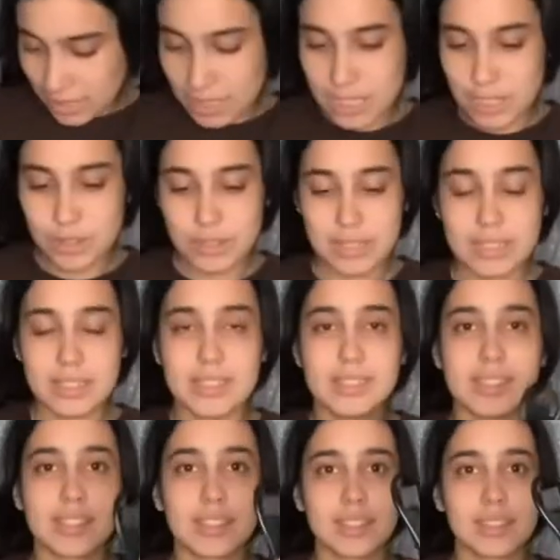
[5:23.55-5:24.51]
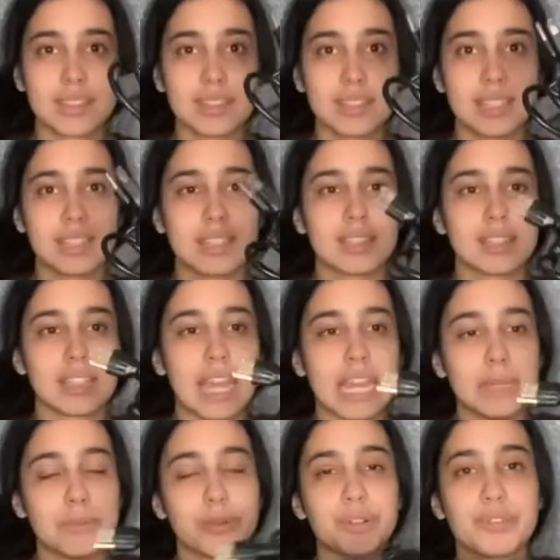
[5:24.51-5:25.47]
Here is the
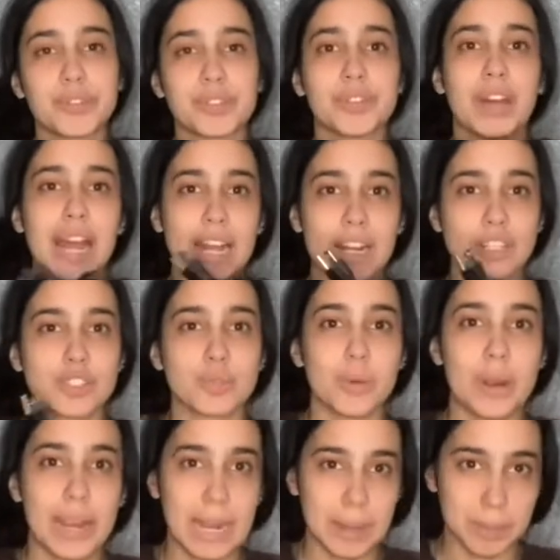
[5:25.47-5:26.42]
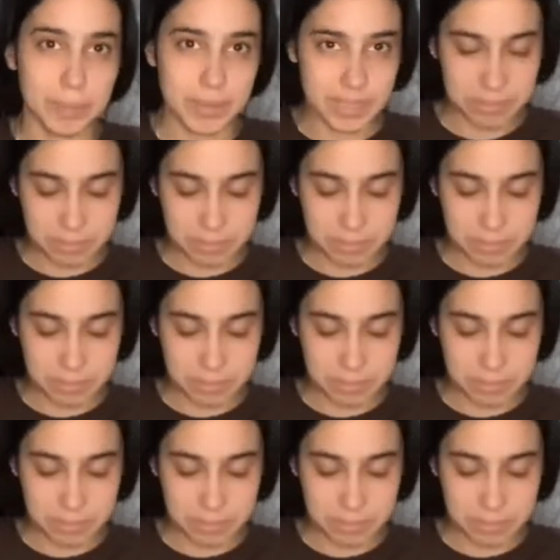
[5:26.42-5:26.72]
cable for the actual amp to